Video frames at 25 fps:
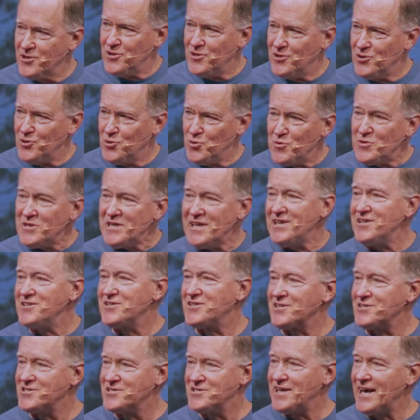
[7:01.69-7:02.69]
You need
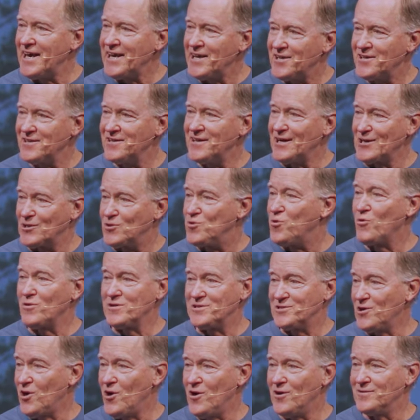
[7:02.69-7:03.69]
to take a course
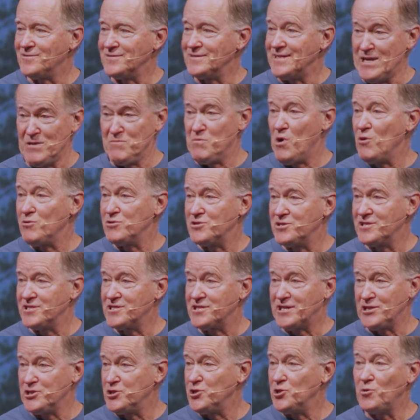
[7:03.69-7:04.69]
on emotions
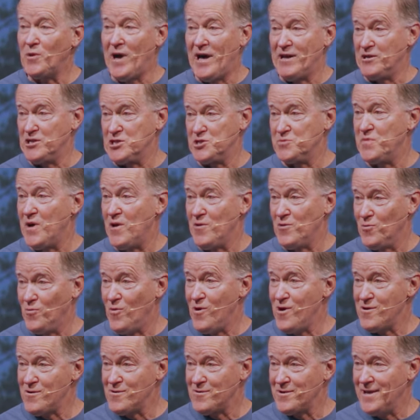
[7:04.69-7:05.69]
because you don't know how to spell the
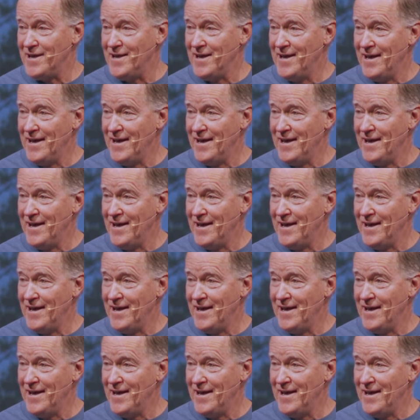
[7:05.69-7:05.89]
word.